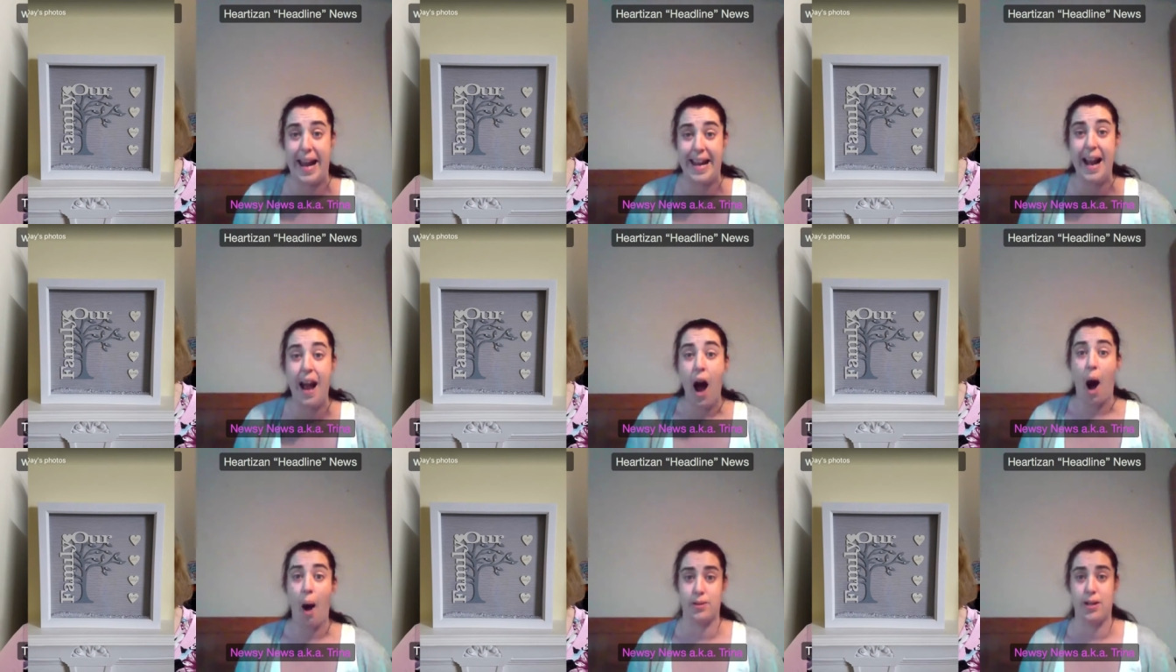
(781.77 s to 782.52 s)
Oh
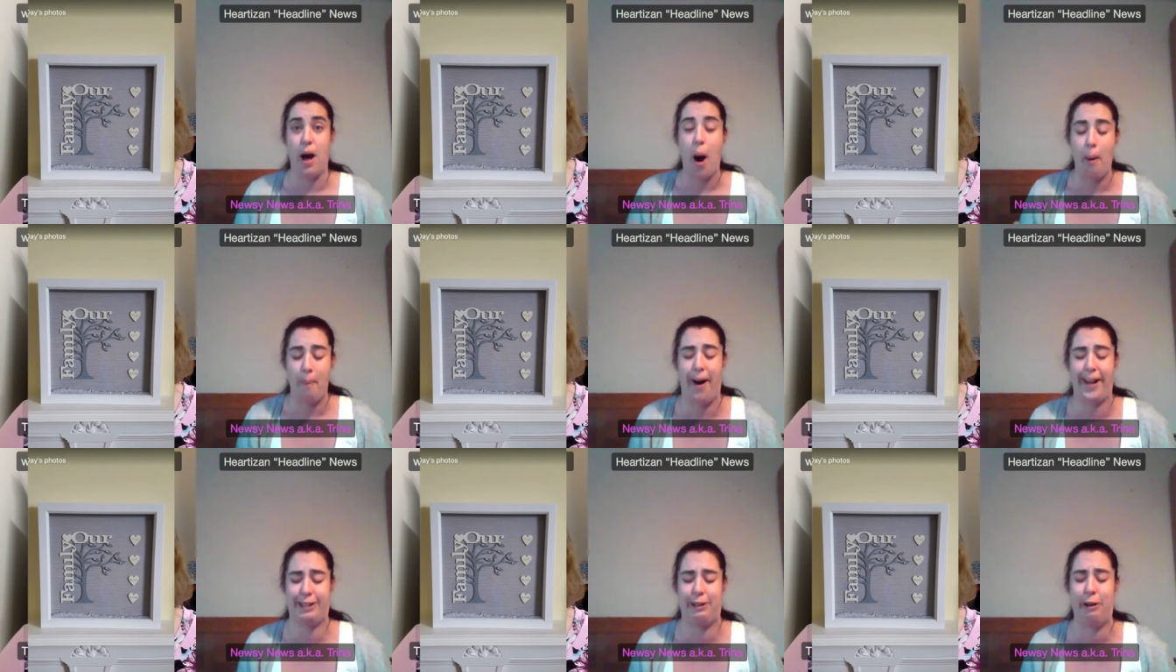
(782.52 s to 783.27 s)
right, so she's
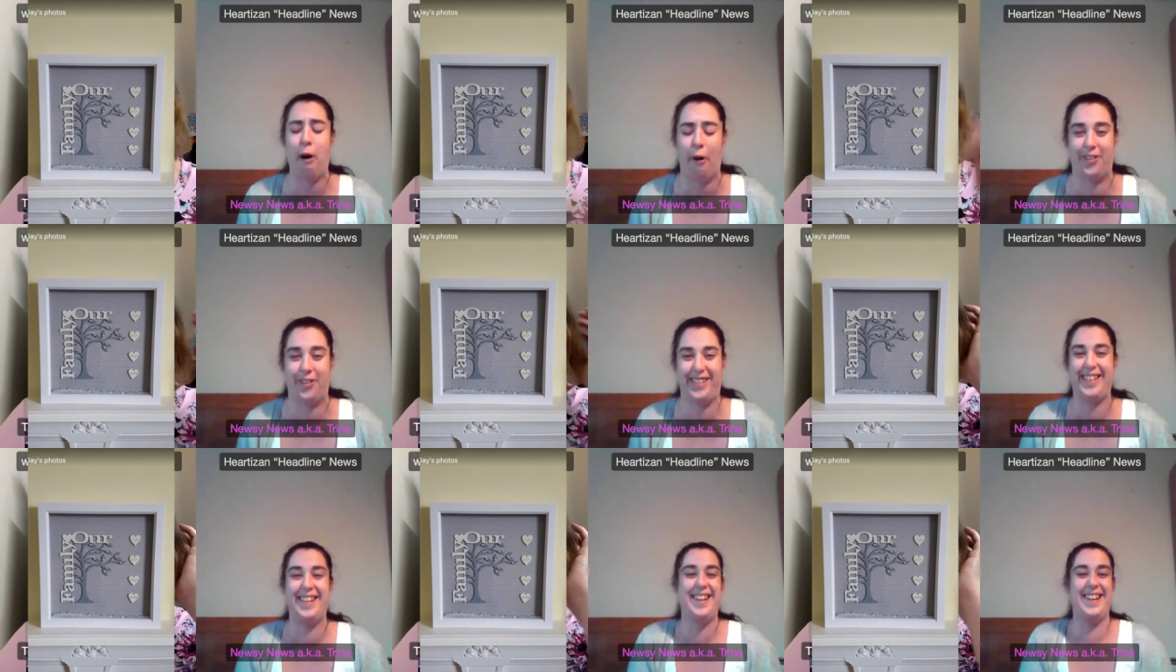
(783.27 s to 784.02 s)
keeping you
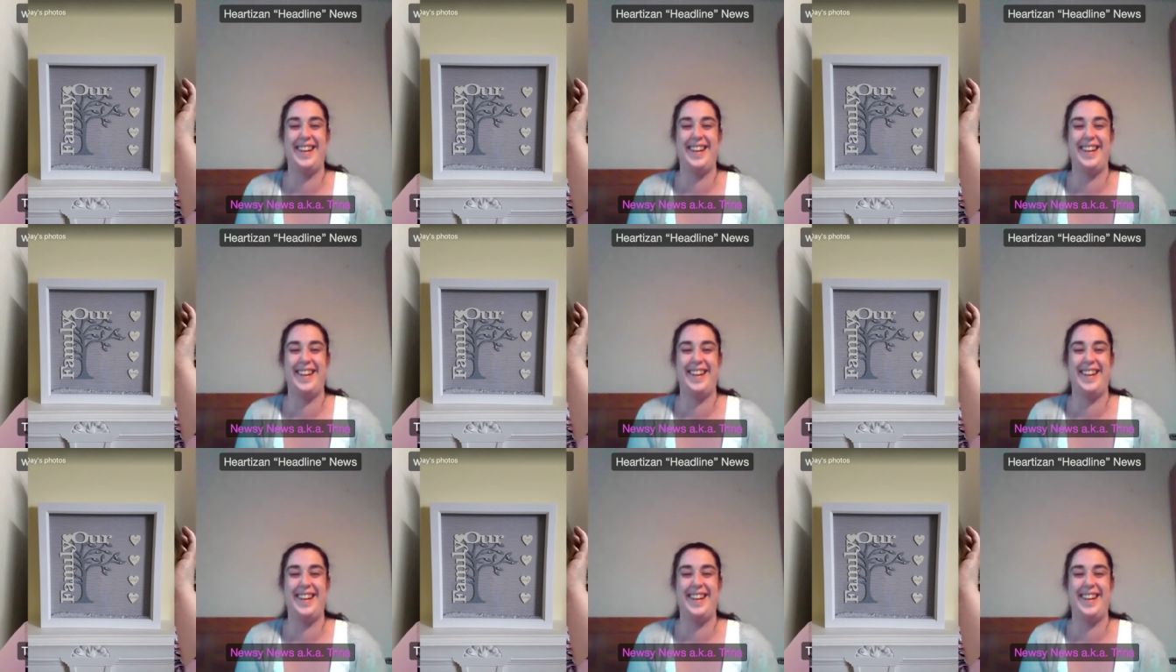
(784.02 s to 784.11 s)
busy.